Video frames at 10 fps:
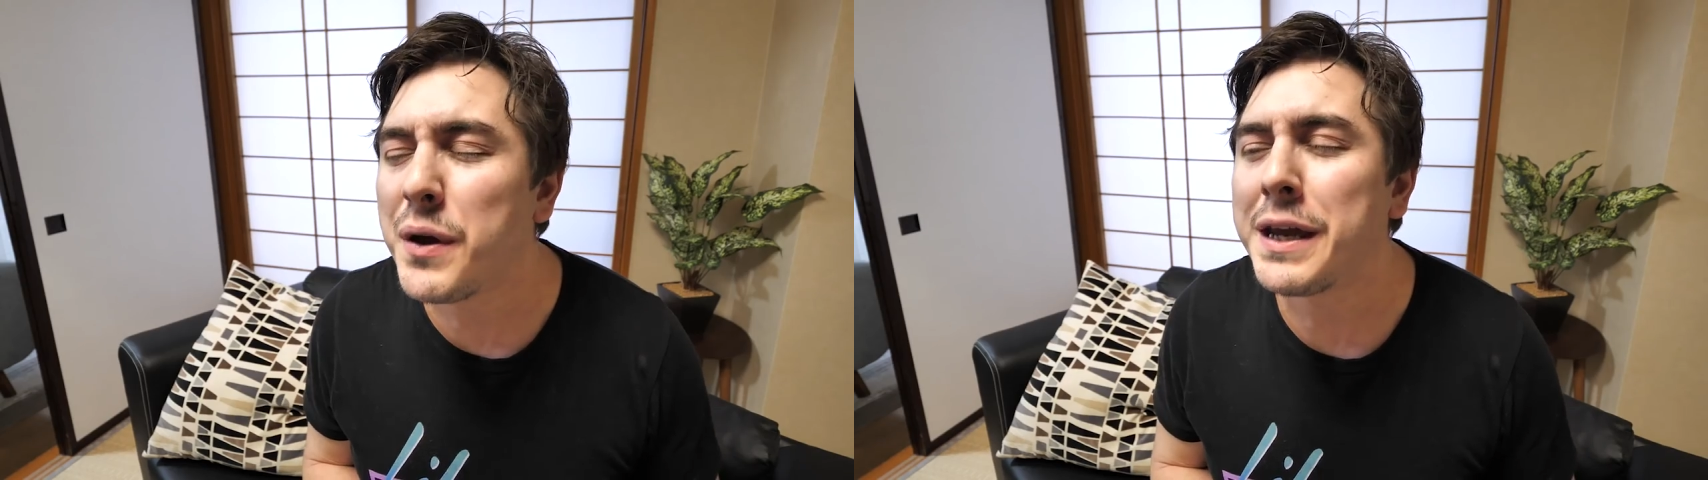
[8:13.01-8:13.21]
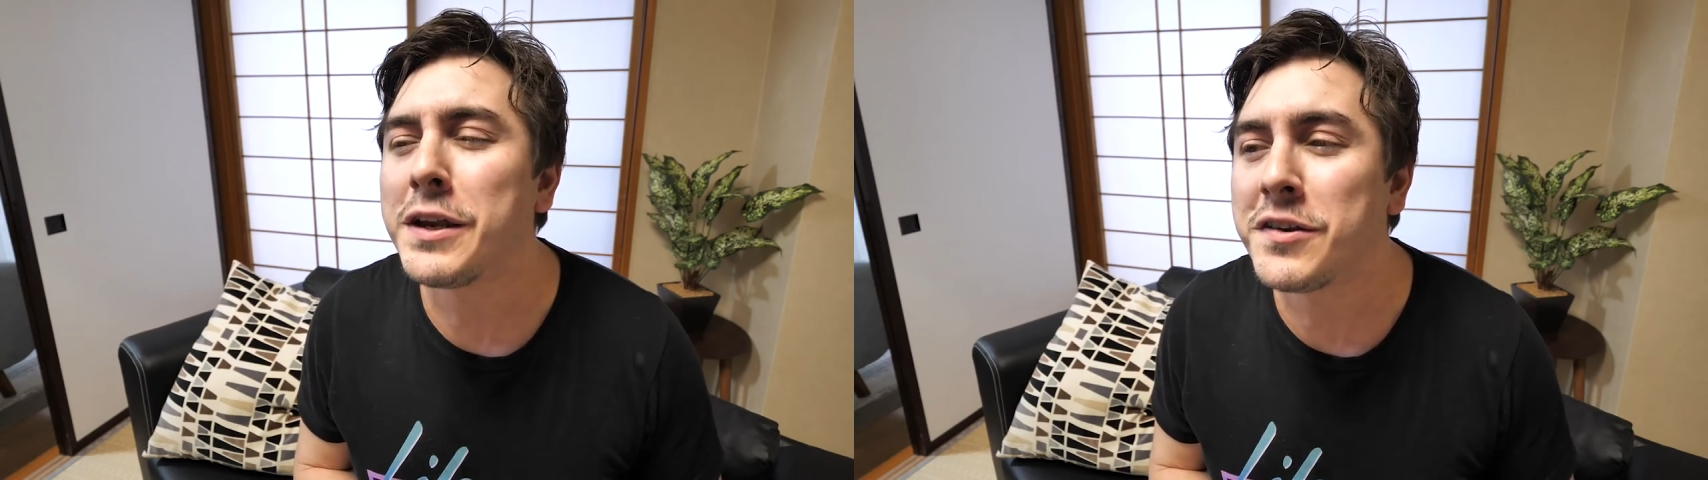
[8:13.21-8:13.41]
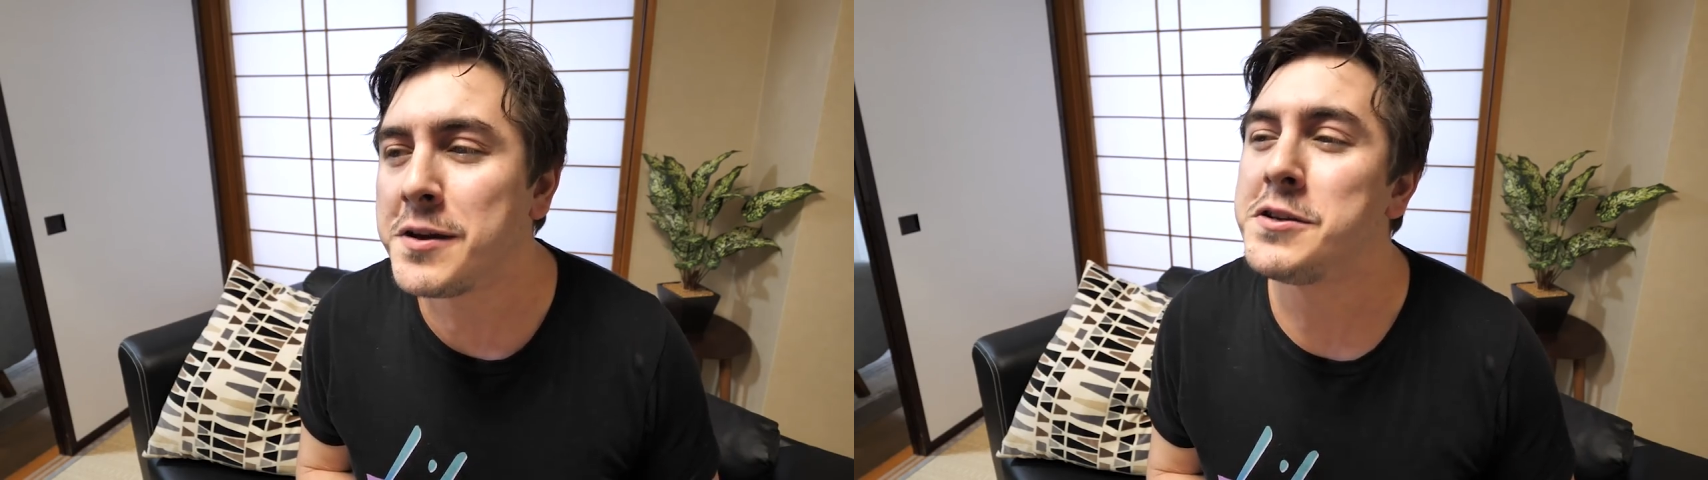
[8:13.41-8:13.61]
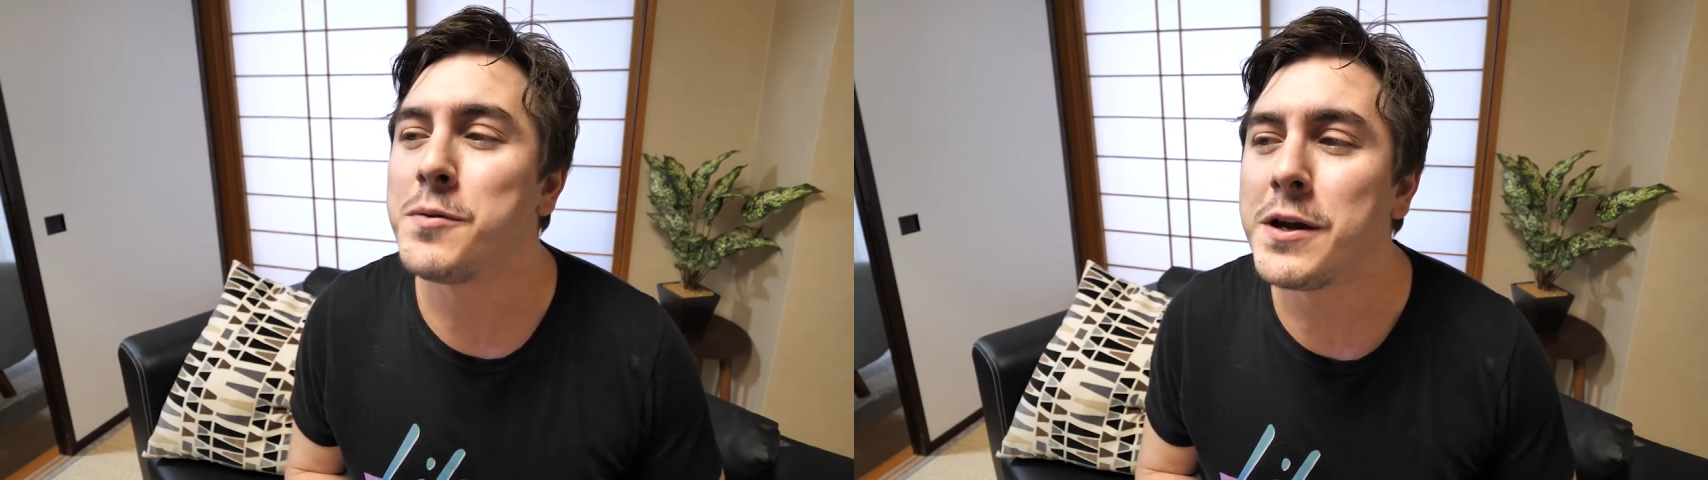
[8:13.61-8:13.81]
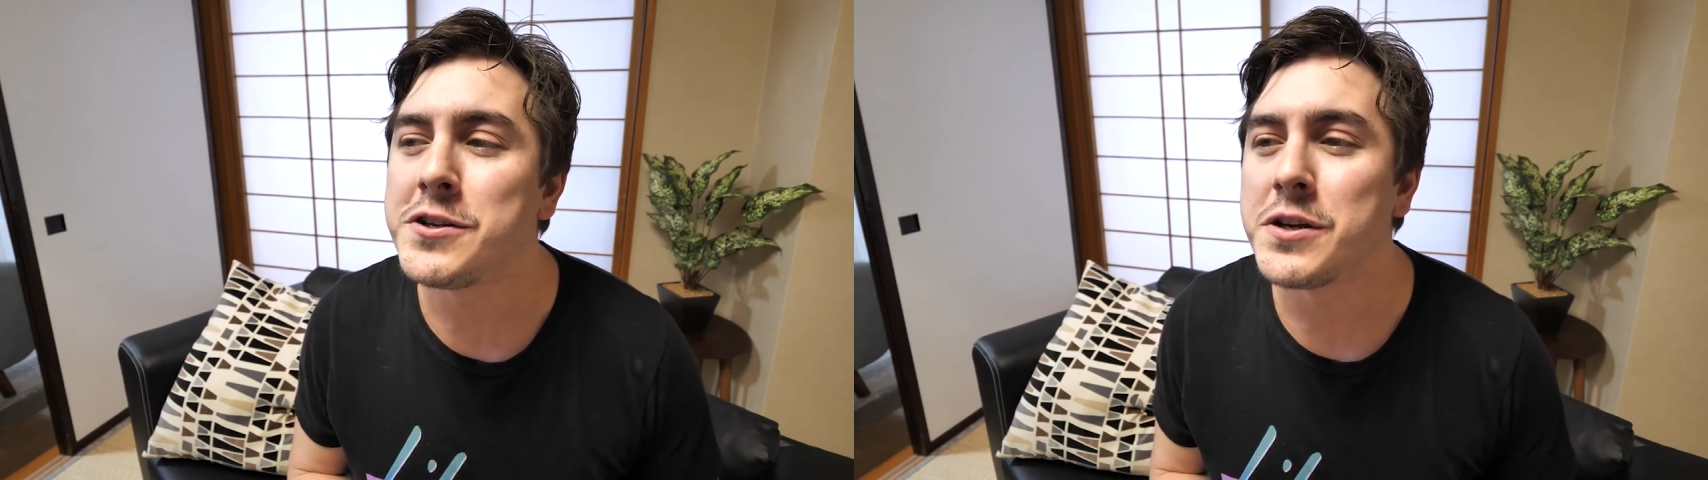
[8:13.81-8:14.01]
being in a
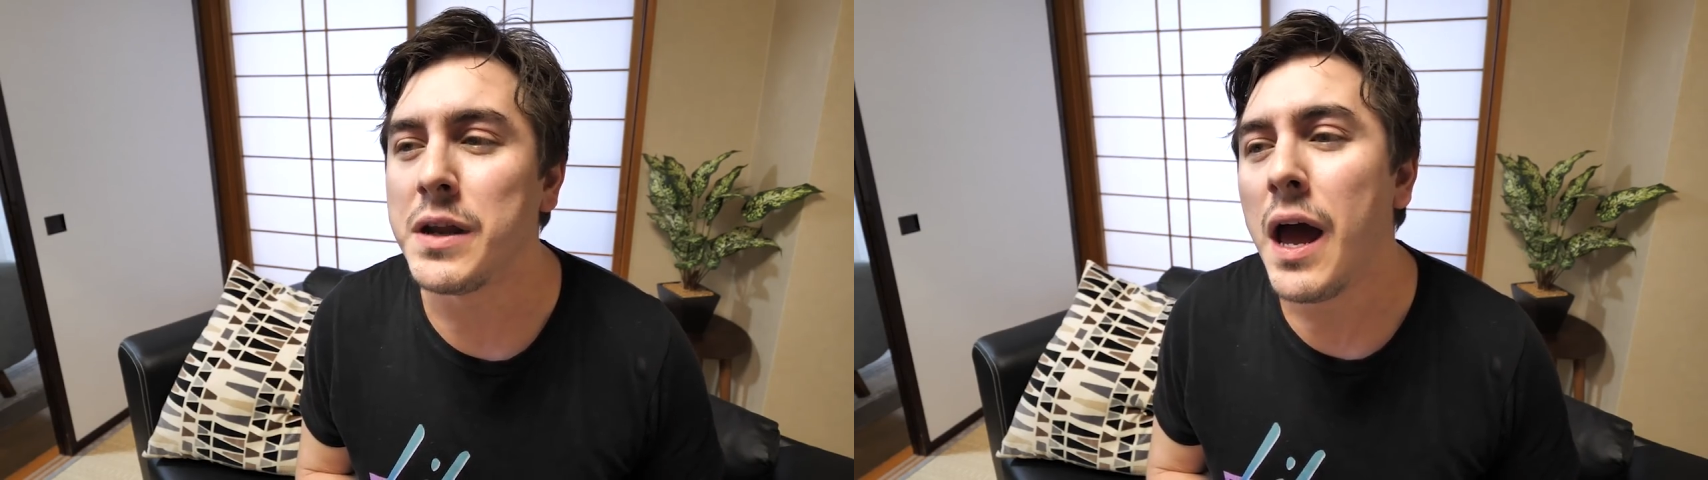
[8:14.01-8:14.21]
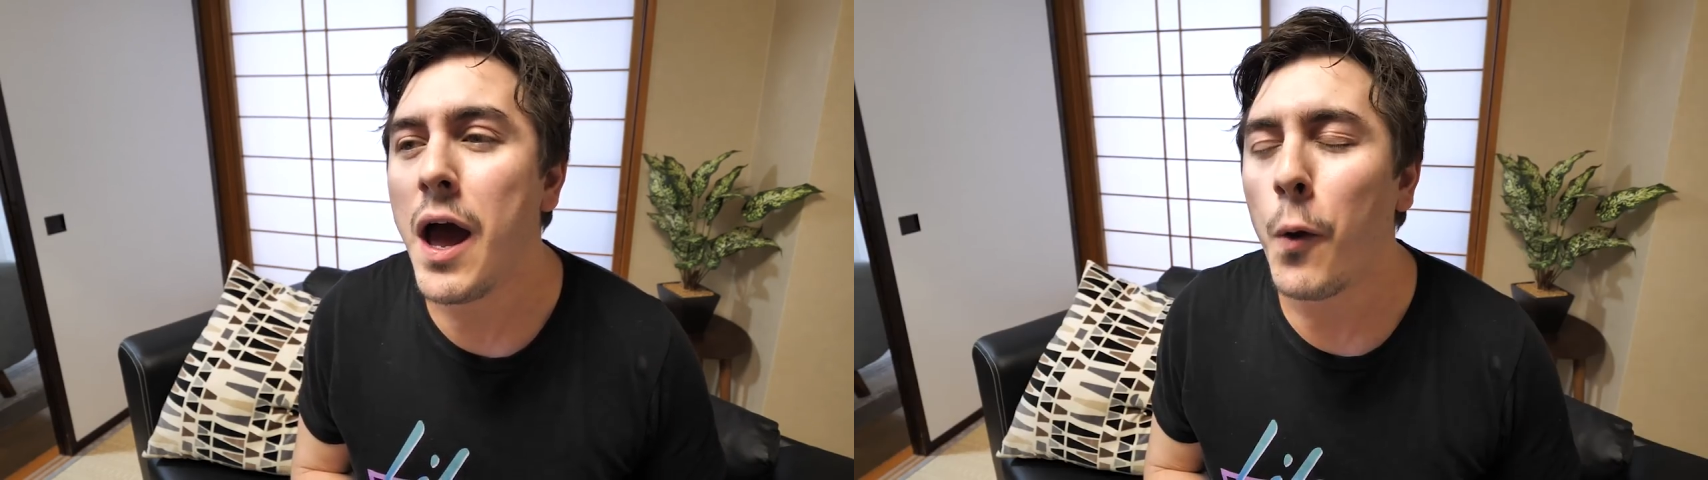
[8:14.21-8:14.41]
situation